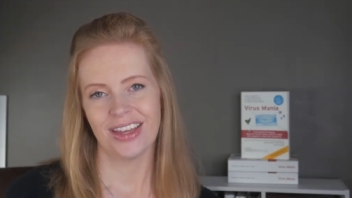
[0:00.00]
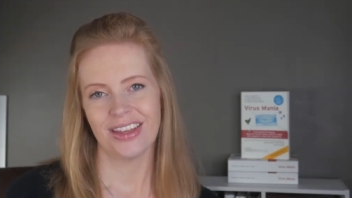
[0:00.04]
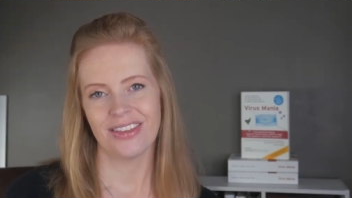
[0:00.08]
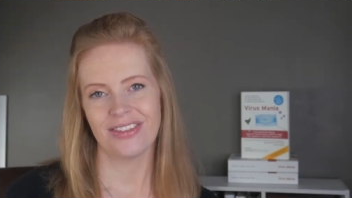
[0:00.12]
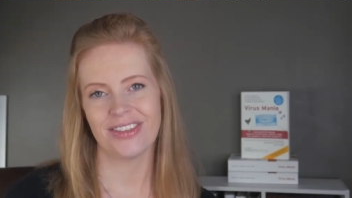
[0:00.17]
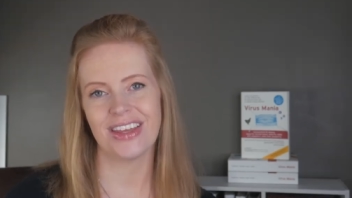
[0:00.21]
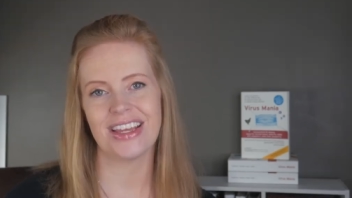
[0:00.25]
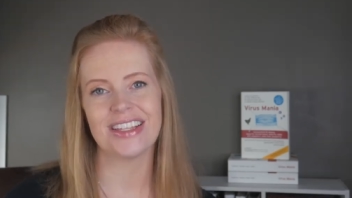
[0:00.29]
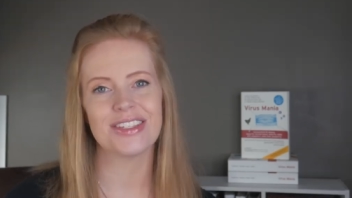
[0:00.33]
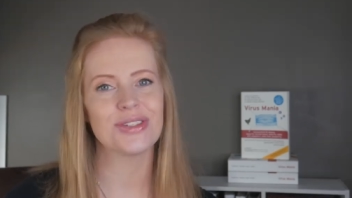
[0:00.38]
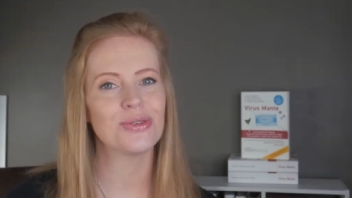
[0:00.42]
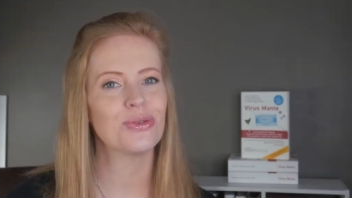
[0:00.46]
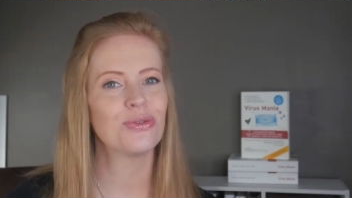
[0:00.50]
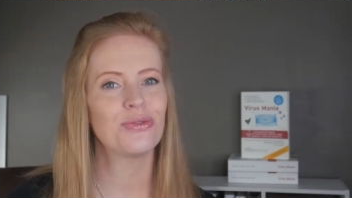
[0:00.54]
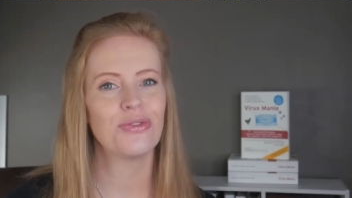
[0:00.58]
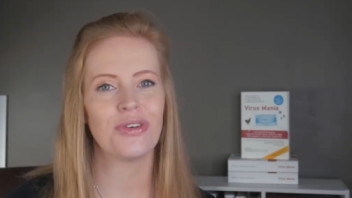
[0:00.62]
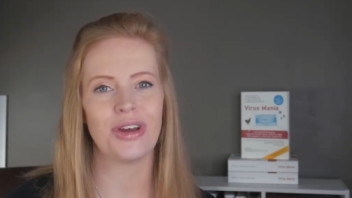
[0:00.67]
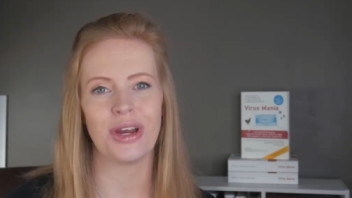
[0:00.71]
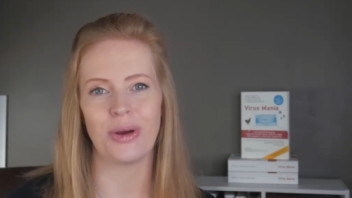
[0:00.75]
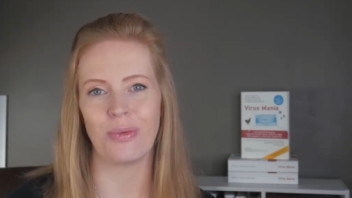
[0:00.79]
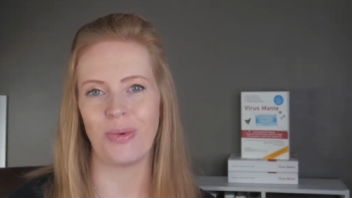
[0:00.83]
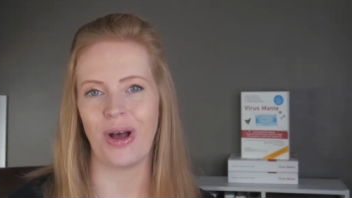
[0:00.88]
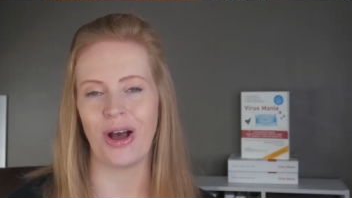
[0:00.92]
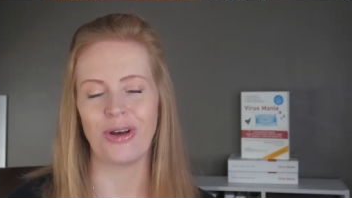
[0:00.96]
That's all
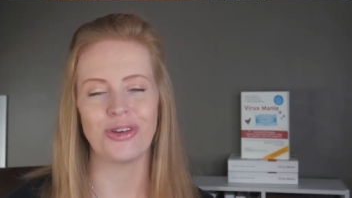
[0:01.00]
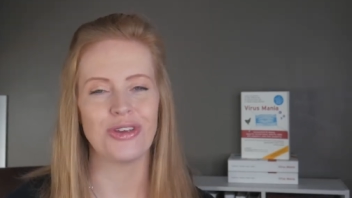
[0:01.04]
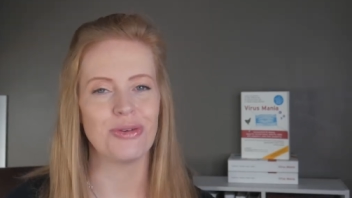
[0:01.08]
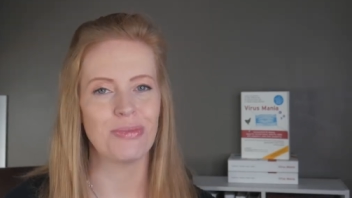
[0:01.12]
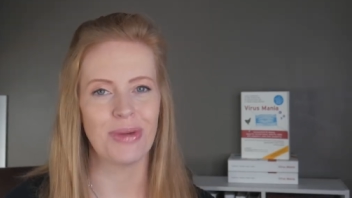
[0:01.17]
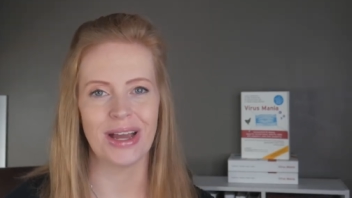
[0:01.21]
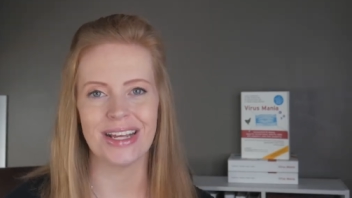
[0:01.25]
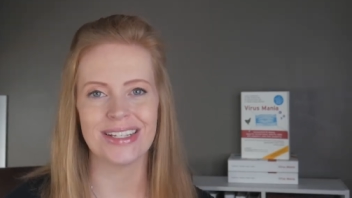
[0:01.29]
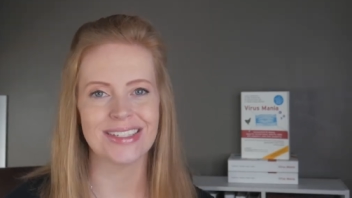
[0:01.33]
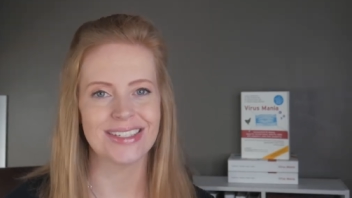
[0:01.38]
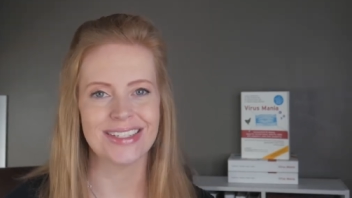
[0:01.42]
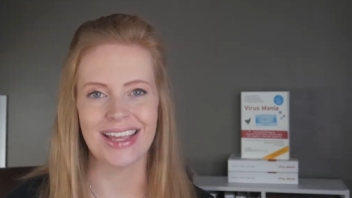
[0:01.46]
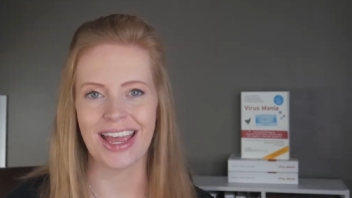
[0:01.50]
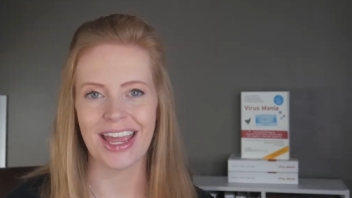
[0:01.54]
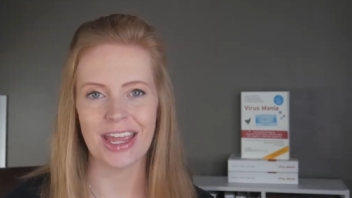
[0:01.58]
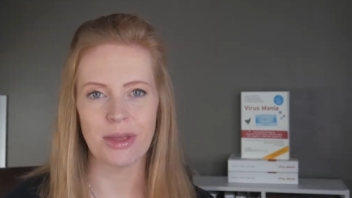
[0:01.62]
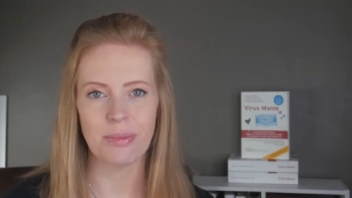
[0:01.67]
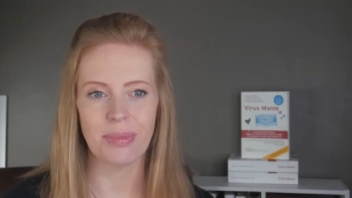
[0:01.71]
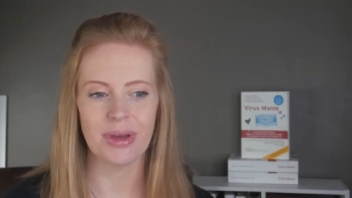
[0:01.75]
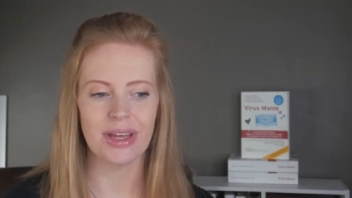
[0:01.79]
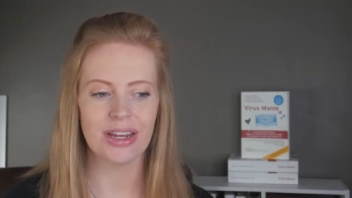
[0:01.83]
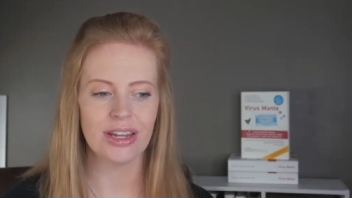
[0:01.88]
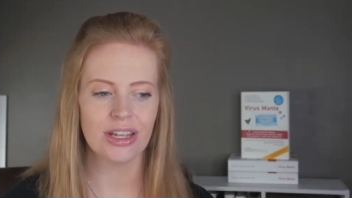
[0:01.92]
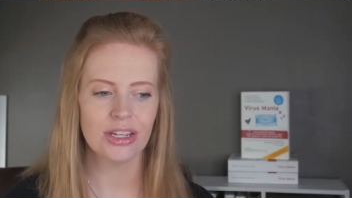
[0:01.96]
very well, you might say,
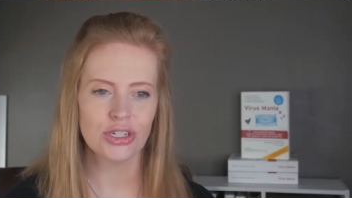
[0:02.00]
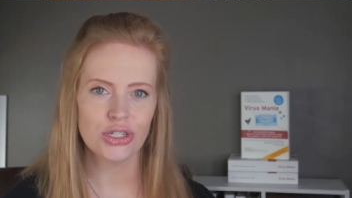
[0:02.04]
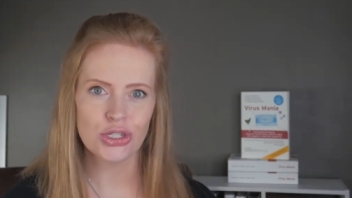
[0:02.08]
but